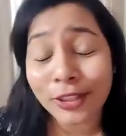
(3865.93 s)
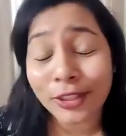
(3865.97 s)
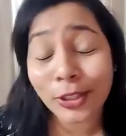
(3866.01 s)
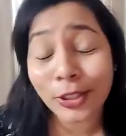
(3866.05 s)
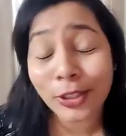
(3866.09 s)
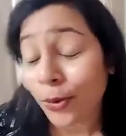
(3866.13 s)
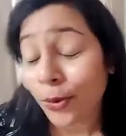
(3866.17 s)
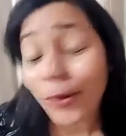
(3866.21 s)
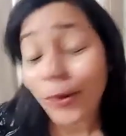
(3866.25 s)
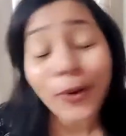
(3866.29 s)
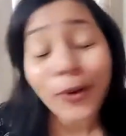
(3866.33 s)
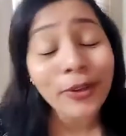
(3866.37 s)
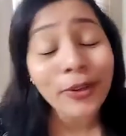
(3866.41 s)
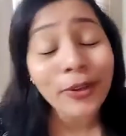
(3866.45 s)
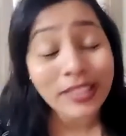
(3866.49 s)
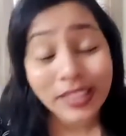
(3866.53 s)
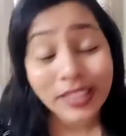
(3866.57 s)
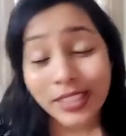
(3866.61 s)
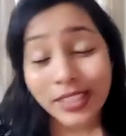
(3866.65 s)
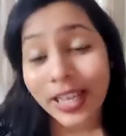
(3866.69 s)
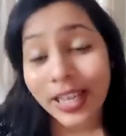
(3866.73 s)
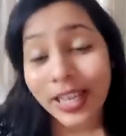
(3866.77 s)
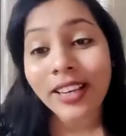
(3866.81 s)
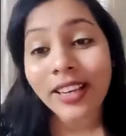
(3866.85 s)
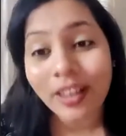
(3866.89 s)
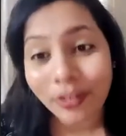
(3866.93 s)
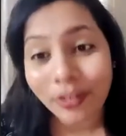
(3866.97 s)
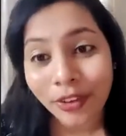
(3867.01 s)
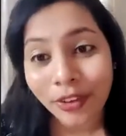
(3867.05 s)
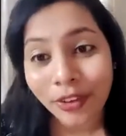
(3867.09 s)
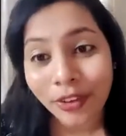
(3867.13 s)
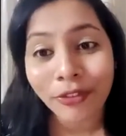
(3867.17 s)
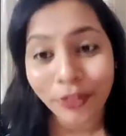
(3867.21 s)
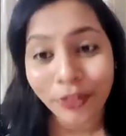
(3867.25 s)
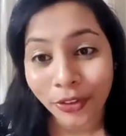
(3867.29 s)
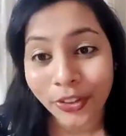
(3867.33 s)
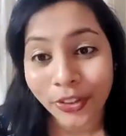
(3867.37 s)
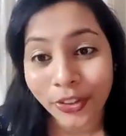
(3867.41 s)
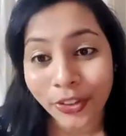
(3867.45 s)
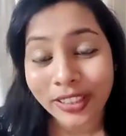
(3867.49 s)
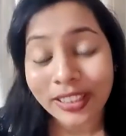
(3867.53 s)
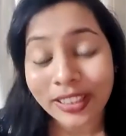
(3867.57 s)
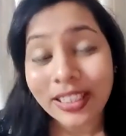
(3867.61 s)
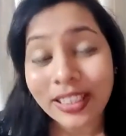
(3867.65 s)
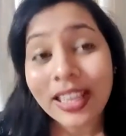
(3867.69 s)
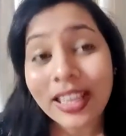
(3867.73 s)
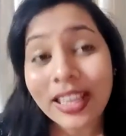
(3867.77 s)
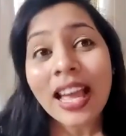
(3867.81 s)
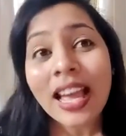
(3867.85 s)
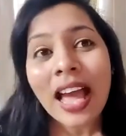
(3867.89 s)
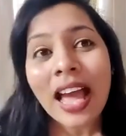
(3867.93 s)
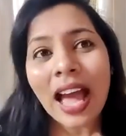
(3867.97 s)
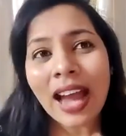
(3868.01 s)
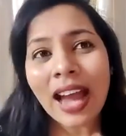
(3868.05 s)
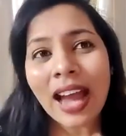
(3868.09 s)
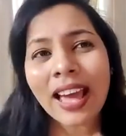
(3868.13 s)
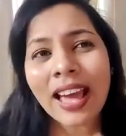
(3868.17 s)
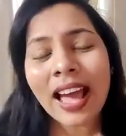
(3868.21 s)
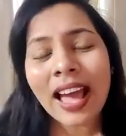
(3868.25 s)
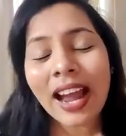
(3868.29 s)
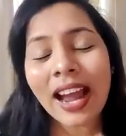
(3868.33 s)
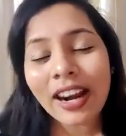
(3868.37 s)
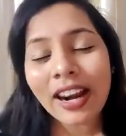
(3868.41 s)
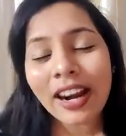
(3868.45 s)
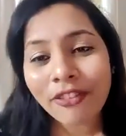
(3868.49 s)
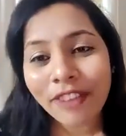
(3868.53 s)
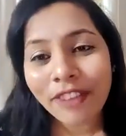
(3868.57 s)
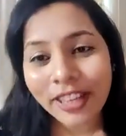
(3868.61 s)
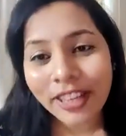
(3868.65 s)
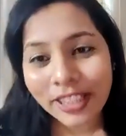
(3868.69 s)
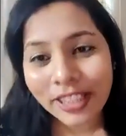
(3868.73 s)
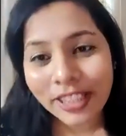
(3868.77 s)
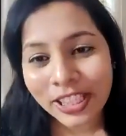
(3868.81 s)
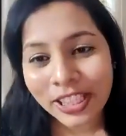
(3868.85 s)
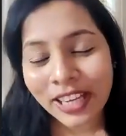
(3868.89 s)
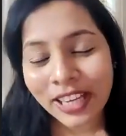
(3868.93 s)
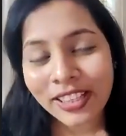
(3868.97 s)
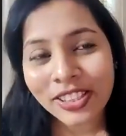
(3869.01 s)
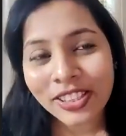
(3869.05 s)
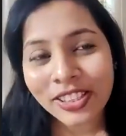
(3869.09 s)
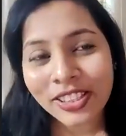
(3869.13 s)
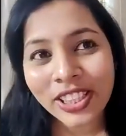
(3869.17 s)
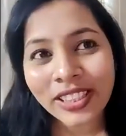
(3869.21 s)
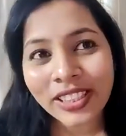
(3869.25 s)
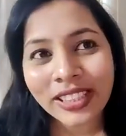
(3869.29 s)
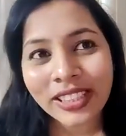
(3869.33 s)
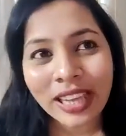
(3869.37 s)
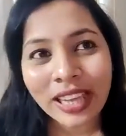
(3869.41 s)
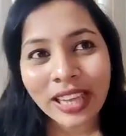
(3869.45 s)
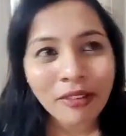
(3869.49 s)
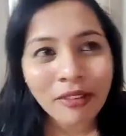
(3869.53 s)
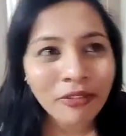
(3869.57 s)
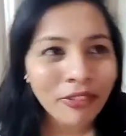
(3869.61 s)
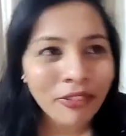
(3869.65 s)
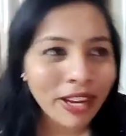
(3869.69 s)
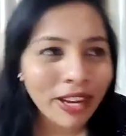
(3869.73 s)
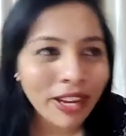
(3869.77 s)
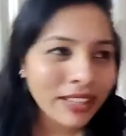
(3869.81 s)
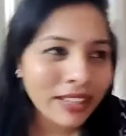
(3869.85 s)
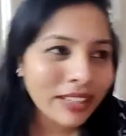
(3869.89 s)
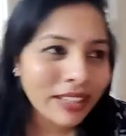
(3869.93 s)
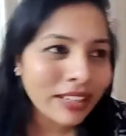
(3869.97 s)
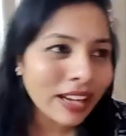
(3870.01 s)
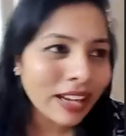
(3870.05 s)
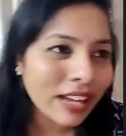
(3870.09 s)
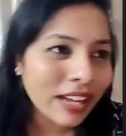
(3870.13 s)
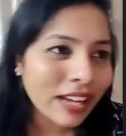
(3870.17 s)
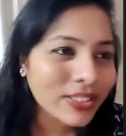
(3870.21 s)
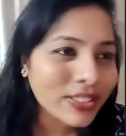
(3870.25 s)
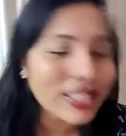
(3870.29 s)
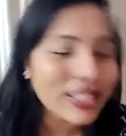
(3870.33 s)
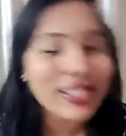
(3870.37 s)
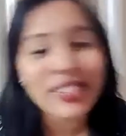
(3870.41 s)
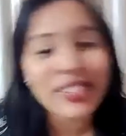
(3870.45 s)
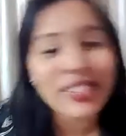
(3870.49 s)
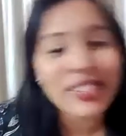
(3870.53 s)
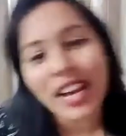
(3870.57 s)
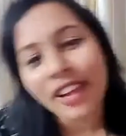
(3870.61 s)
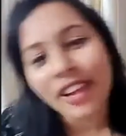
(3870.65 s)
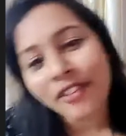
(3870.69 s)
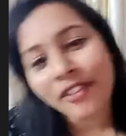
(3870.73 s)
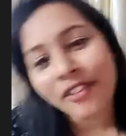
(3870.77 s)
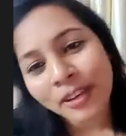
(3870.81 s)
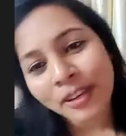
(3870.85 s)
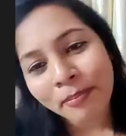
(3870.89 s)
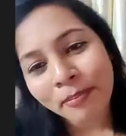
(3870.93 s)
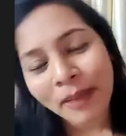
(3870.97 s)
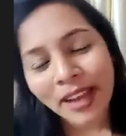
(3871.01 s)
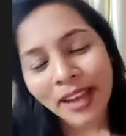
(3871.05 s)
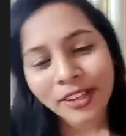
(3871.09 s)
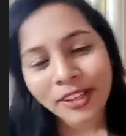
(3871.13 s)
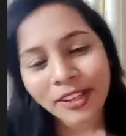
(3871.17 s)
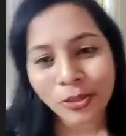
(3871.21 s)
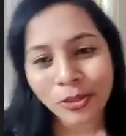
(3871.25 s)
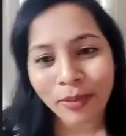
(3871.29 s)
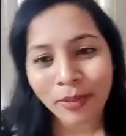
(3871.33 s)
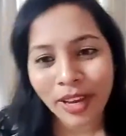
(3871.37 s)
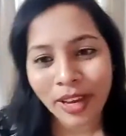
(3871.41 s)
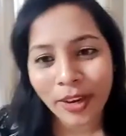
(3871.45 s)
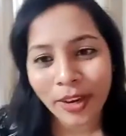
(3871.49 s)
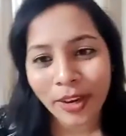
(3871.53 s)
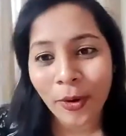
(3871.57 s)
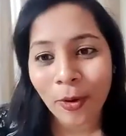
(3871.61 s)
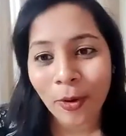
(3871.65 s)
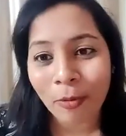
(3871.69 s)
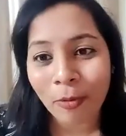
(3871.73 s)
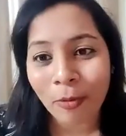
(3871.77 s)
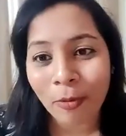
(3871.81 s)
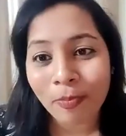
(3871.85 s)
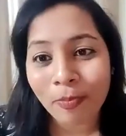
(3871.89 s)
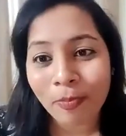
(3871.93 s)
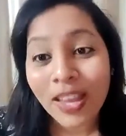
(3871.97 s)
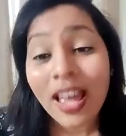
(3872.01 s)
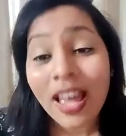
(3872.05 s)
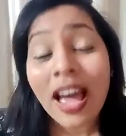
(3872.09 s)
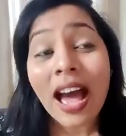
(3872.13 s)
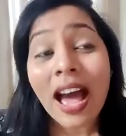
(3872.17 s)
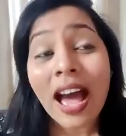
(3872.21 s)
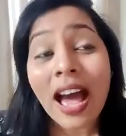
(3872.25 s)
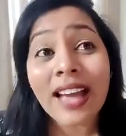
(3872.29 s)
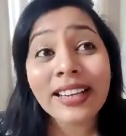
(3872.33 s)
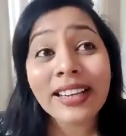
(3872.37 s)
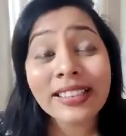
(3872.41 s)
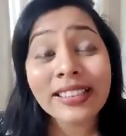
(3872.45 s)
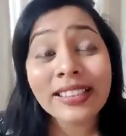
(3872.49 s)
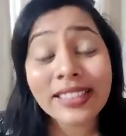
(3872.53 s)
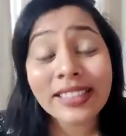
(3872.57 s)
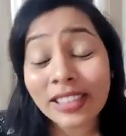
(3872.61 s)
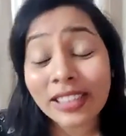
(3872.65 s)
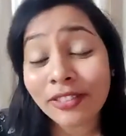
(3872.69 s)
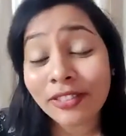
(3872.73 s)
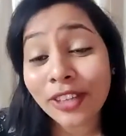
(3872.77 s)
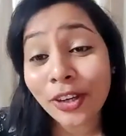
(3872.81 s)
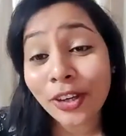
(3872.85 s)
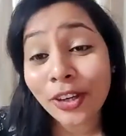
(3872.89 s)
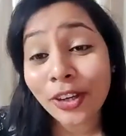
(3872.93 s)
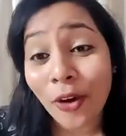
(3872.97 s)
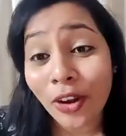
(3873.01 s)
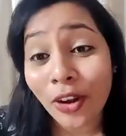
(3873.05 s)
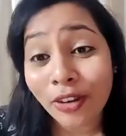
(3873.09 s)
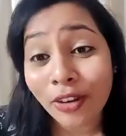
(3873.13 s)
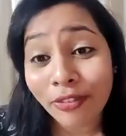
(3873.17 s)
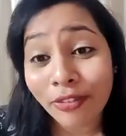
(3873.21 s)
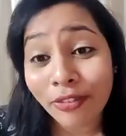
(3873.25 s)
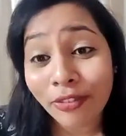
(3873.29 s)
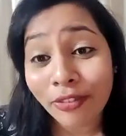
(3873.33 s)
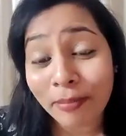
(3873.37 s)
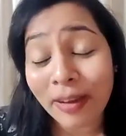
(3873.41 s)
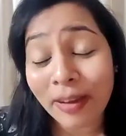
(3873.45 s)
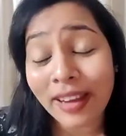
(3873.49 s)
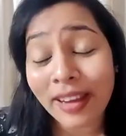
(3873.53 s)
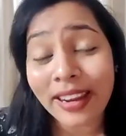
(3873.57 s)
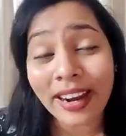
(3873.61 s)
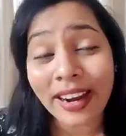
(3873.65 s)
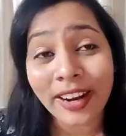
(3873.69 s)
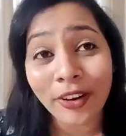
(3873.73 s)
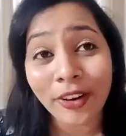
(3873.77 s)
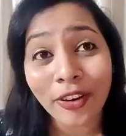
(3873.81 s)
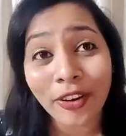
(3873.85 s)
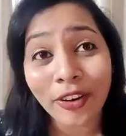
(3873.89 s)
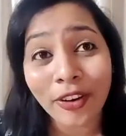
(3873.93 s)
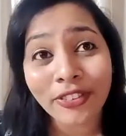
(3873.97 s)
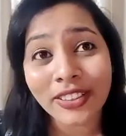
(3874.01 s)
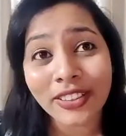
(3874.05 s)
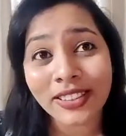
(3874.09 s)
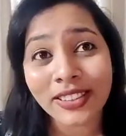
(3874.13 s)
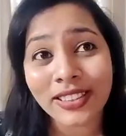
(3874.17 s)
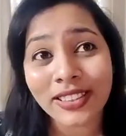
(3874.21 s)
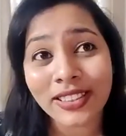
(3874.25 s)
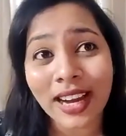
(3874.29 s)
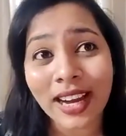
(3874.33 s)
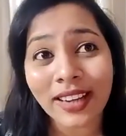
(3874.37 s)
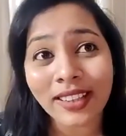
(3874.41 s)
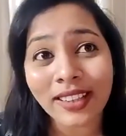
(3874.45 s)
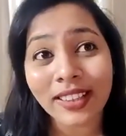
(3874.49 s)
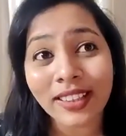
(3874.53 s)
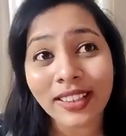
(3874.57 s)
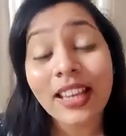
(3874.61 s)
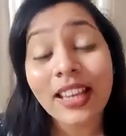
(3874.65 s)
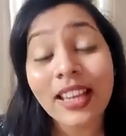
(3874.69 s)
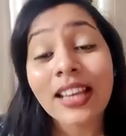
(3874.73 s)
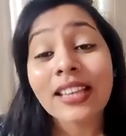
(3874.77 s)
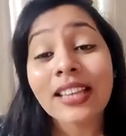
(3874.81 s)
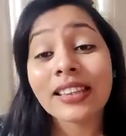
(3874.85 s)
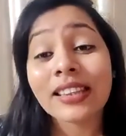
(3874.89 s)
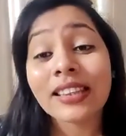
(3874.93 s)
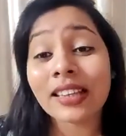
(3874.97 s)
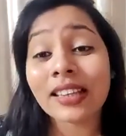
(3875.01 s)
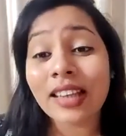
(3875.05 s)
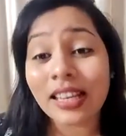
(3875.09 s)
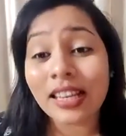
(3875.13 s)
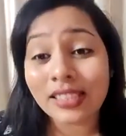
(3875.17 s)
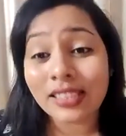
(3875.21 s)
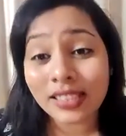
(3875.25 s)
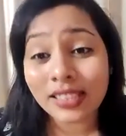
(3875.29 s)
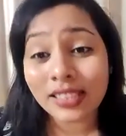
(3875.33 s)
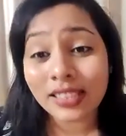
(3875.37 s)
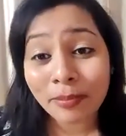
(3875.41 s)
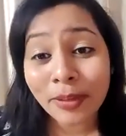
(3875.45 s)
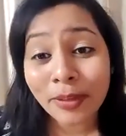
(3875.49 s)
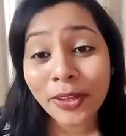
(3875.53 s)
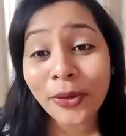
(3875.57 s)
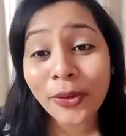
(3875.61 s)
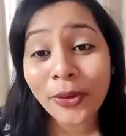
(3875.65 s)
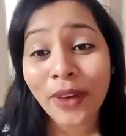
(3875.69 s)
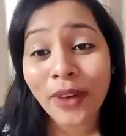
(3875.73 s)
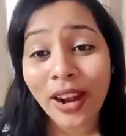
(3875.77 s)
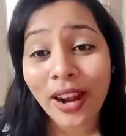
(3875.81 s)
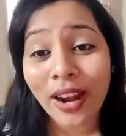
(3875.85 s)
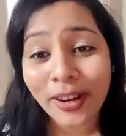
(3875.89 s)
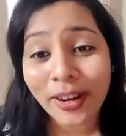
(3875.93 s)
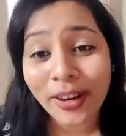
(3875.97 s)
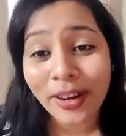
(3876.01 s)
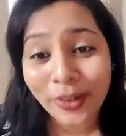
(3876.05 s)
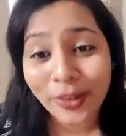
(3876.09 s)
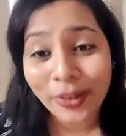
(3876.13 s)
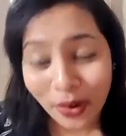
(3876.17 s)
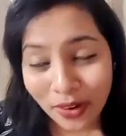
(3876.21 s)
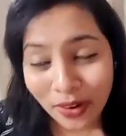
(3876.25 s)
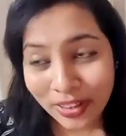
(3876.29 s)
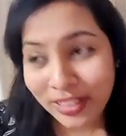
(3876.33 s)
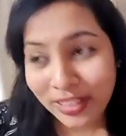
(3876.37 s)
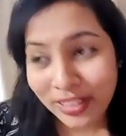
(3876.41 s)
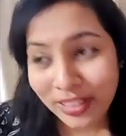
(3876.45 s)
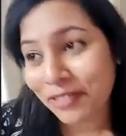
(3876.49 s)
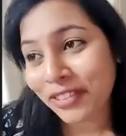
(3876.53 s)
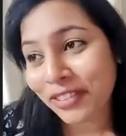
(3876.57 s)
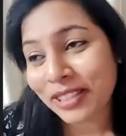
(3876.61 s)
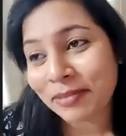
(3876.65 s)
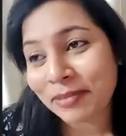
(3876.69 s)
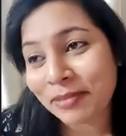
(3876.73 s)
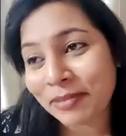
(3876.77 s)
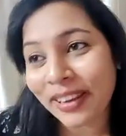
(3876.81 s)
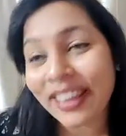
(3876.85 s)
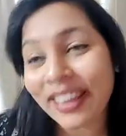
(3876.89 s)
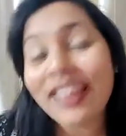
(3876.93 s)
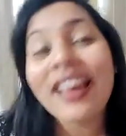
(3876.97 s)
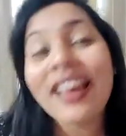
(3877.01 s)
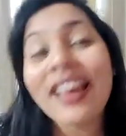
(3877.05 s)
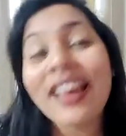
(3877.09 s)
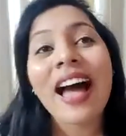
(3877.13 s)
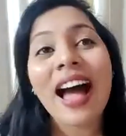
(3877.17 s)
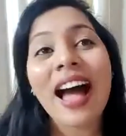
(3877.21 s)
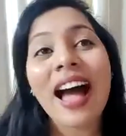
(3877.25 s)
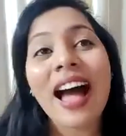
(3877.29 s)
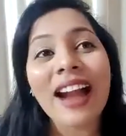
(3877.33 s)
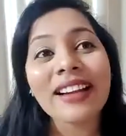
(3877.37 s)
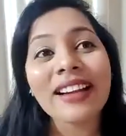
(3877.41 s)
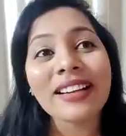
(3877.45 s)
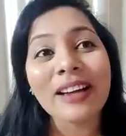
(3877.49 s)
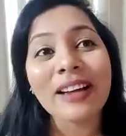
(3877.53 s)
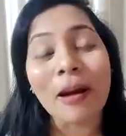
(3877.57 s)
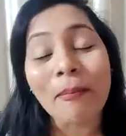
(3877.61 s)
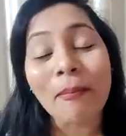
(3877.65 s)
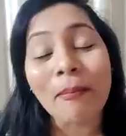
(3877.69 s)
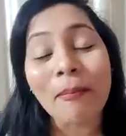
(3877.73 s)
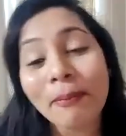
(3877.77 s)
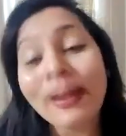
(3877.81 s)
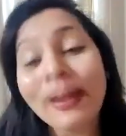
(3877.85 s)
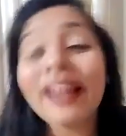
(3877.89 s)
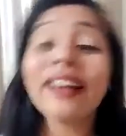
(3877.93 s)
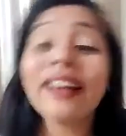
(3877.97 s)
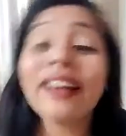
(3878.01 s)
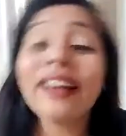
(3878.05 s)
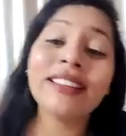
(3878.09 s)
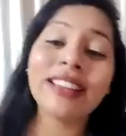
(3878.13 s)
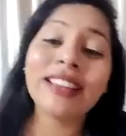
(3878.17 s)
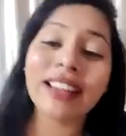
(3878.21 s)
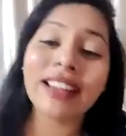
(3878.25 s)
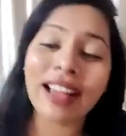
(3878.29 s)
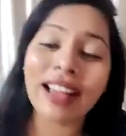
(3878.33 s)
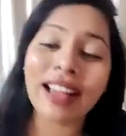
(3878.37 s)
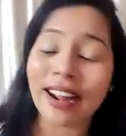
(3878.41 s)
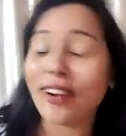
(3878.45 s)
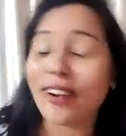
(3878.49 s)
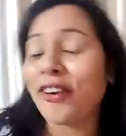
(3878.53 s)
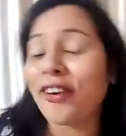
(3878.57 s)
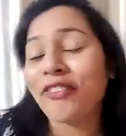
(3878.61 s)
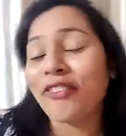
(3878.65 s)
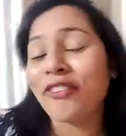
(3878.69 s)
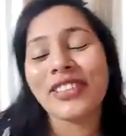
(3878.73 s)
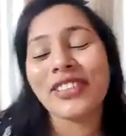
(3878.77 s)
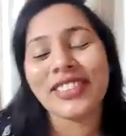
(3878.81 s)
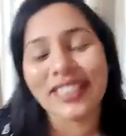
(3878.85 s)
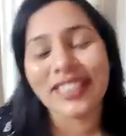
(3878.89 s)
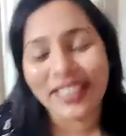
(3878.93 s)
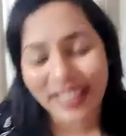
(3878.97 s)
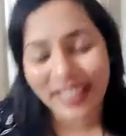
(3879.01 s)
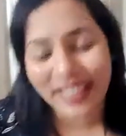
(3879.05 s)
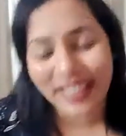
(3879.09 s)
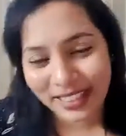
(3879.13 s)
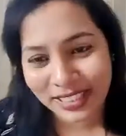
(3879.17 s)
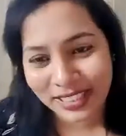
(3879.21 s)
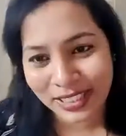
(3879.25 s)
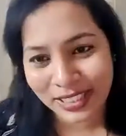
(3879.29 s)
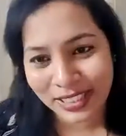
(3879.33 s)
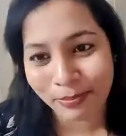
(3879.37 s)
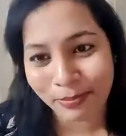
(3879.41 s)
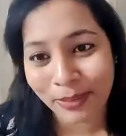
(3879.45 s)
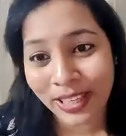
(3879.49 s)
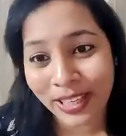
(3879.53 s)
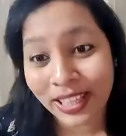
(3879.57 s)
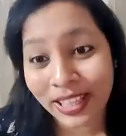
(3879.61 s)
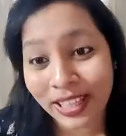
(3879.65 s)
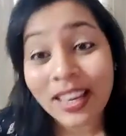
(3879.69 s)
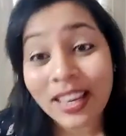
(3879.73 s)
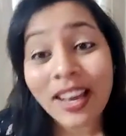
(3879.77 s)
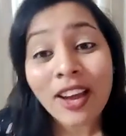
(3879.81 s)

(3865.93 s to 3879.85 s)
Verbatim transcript: stone strike our foot and i had a very challenging time while i was driving back to my home i received a call from my head office that the customer who had quarreled with me had complained in the head office against me.